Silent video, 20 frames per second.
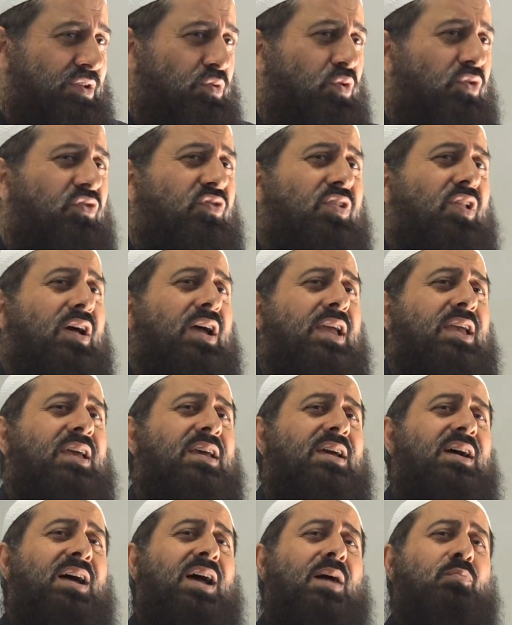Looks like
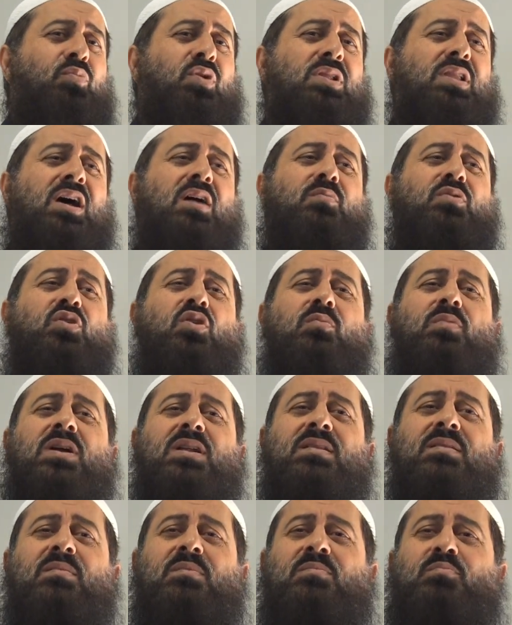Abdullah ibn
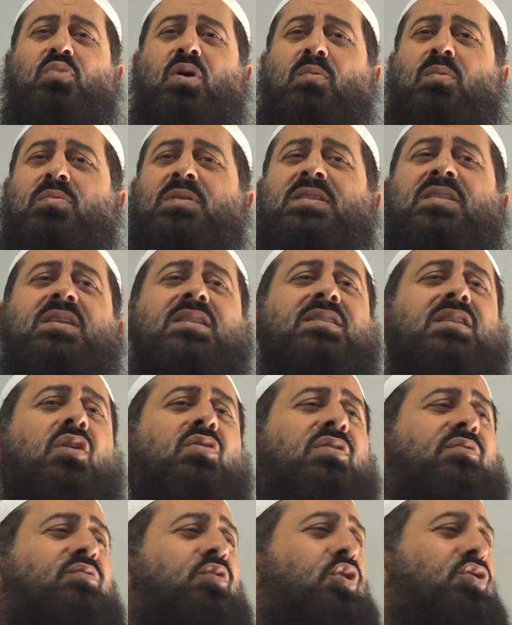Umar probably didn't
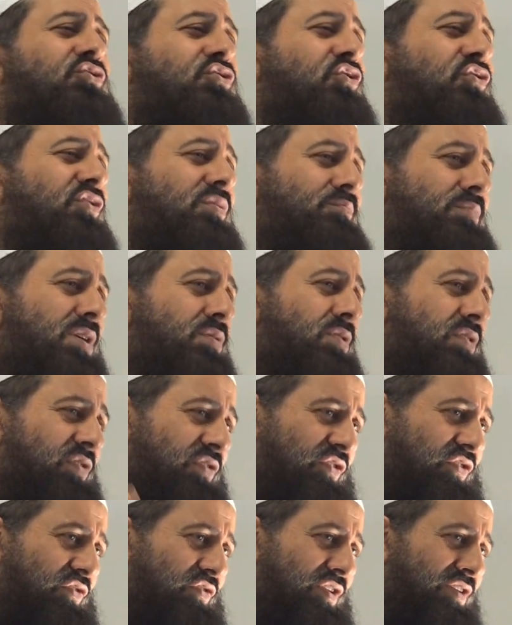know the virtues and
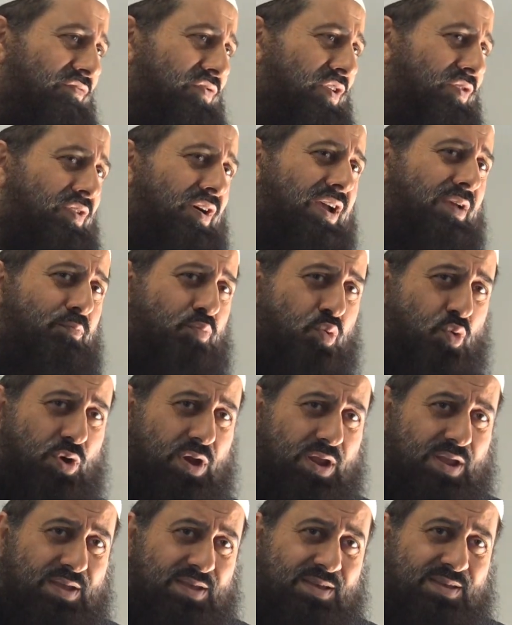merits of the night
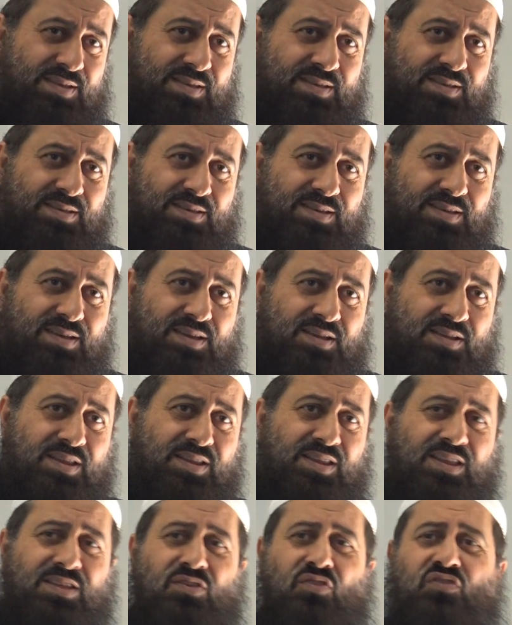prayer. And
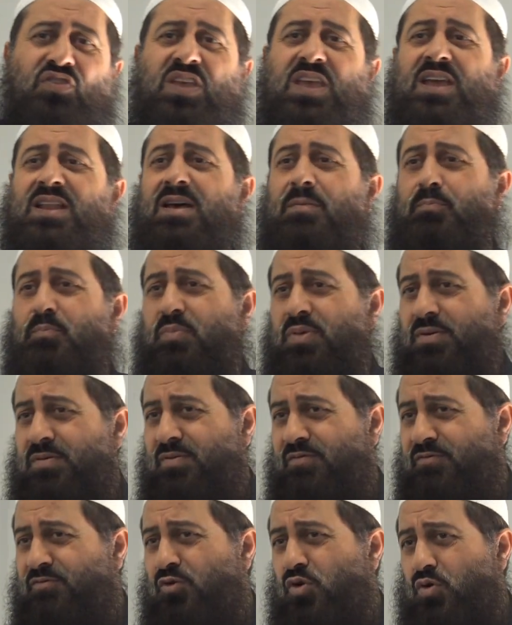he didn't used to get
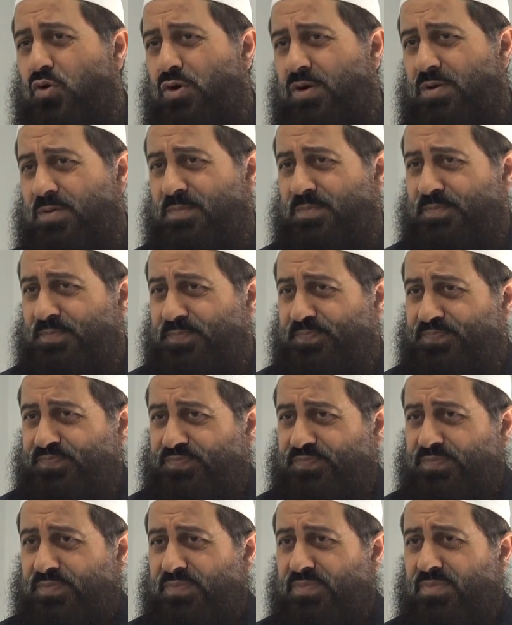up for it.
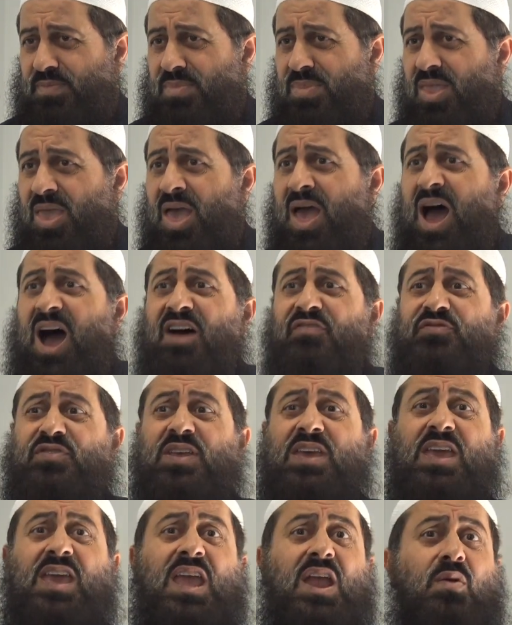
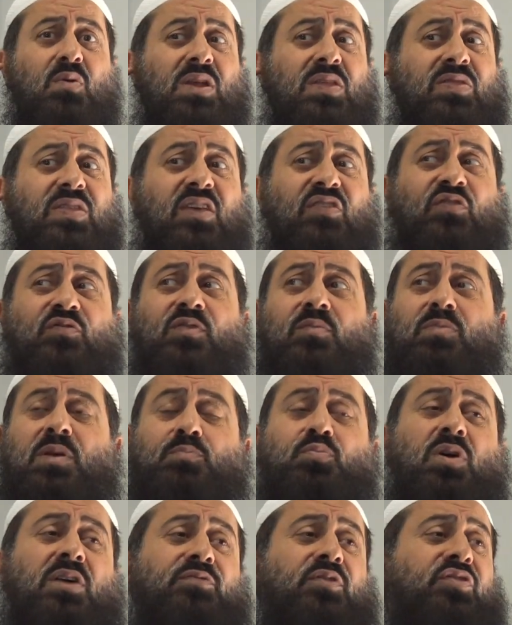After hearing this from
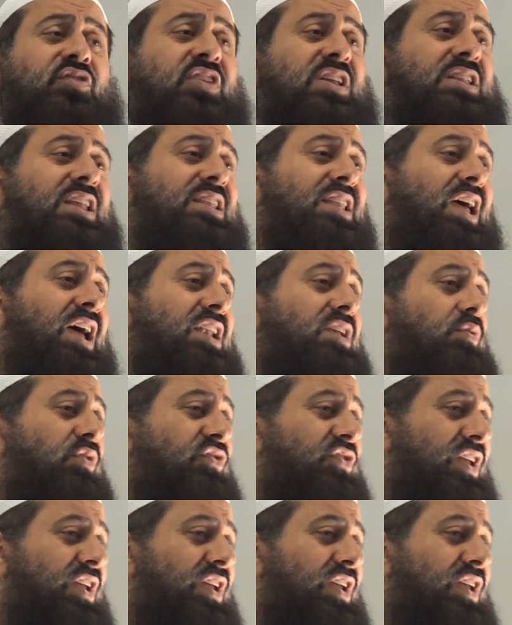the Prophet sallallahu alaihi